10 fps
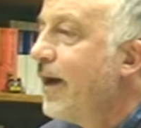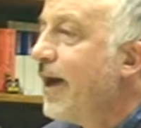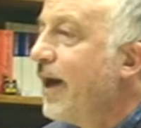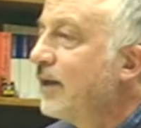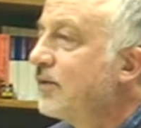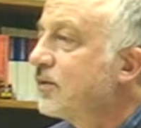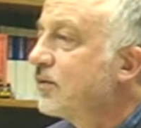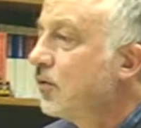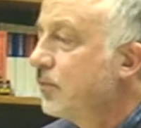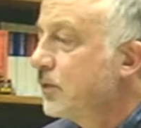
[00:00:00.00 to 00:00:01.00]
And
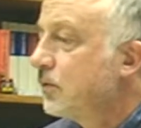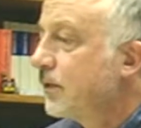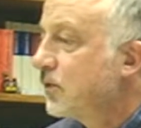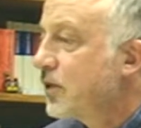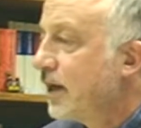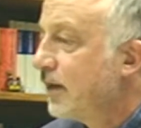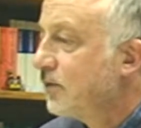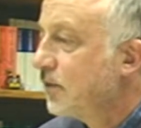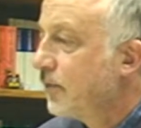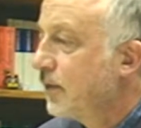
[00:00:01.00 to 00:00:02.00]
so we took the
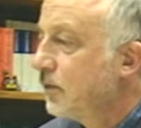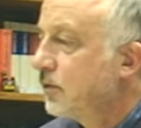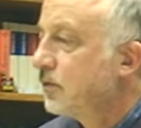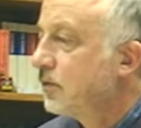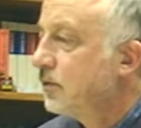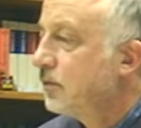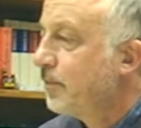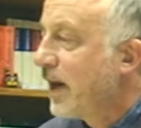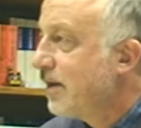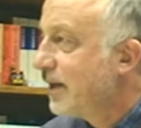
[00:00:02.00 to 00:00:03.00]
chance of this
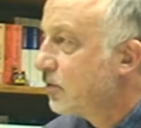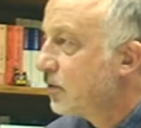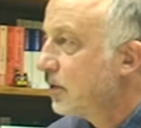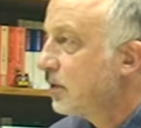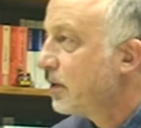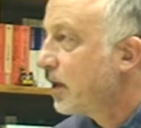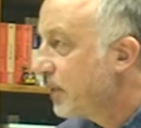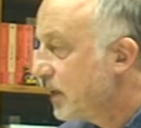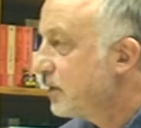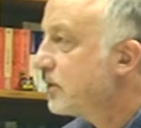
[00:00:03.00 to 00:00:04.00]
bilateral
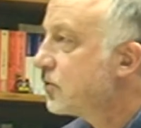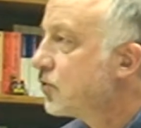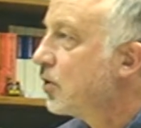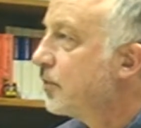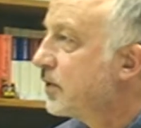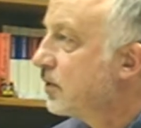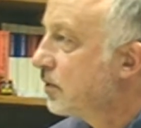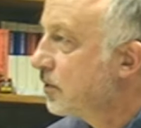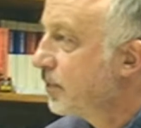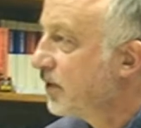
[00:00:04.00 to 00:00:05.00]

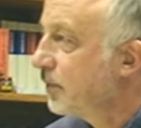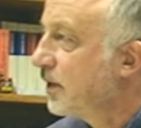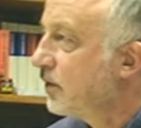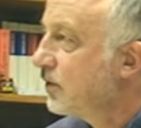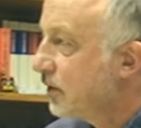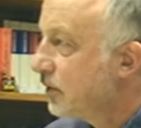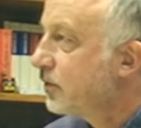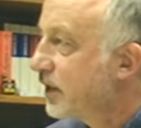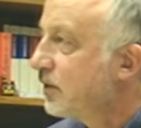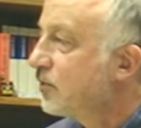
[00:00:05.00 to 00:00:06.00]
Armenian-German possibility to
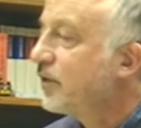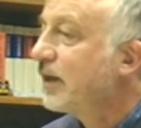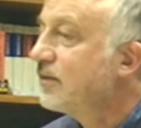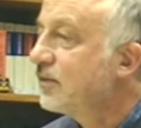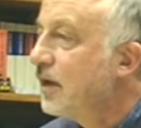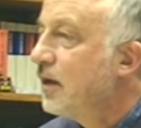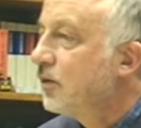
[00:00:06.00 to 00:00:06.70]
get funds,